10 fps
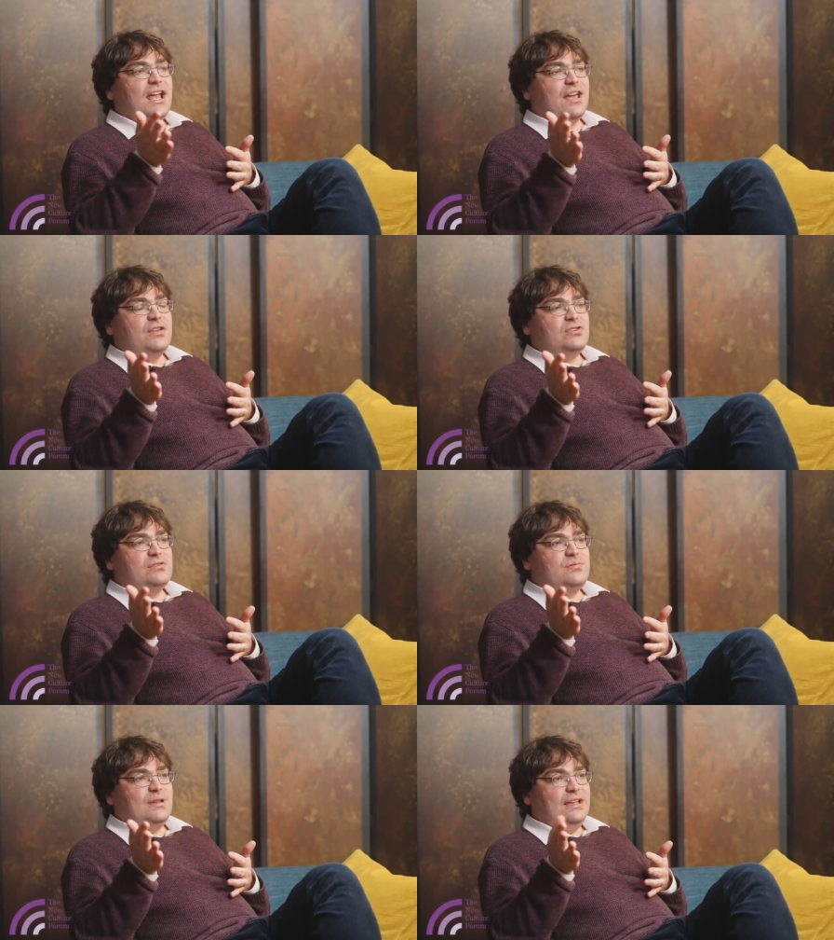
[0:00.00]
and there
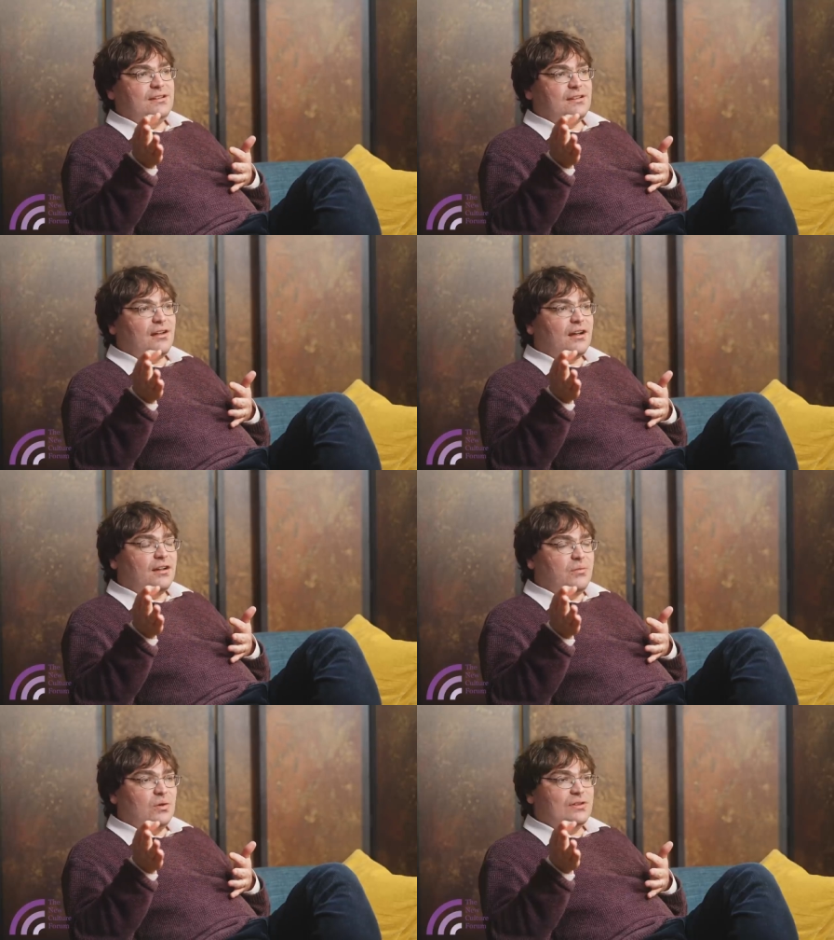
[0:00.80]
should be like a
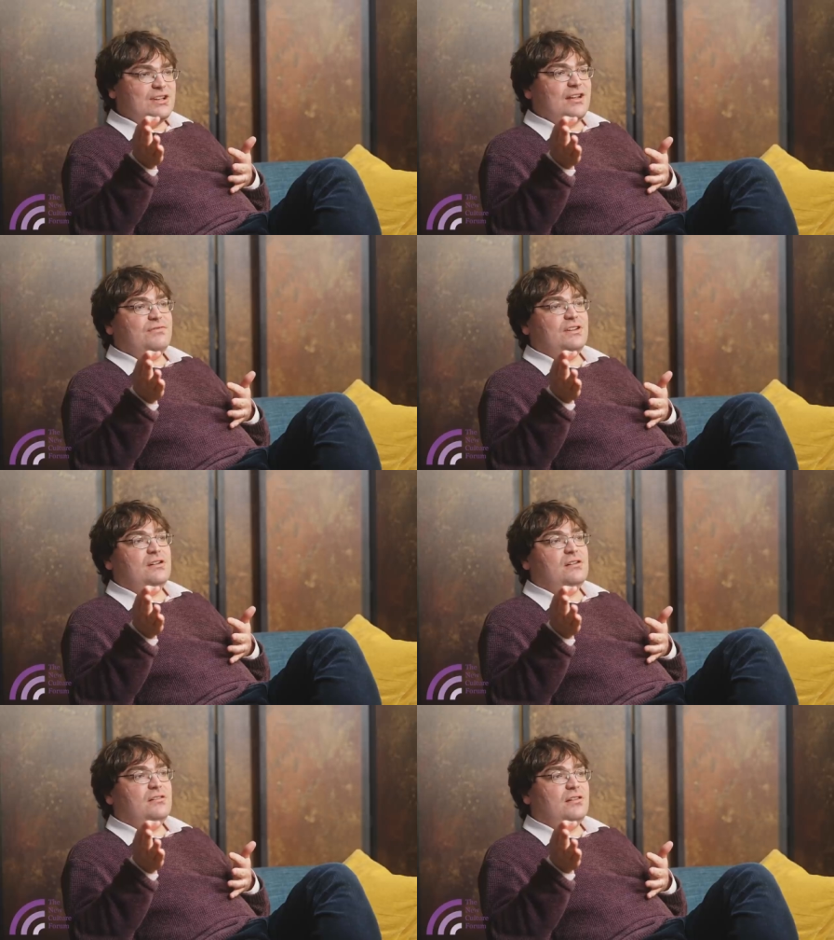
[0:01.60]

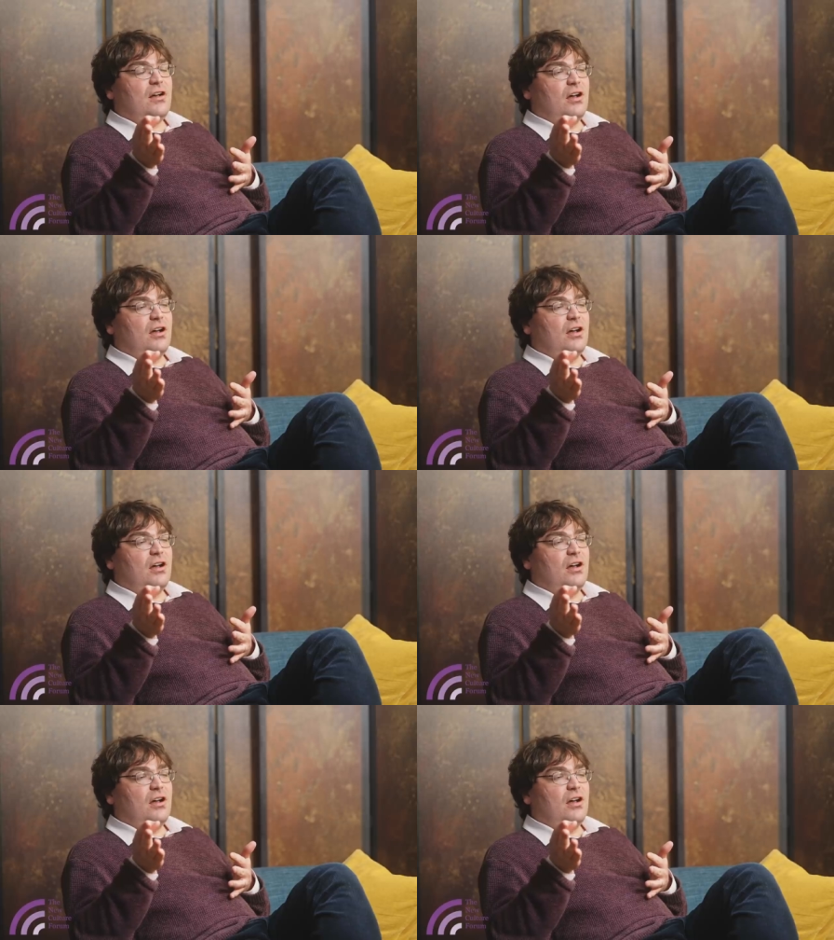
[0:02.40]
communitarian,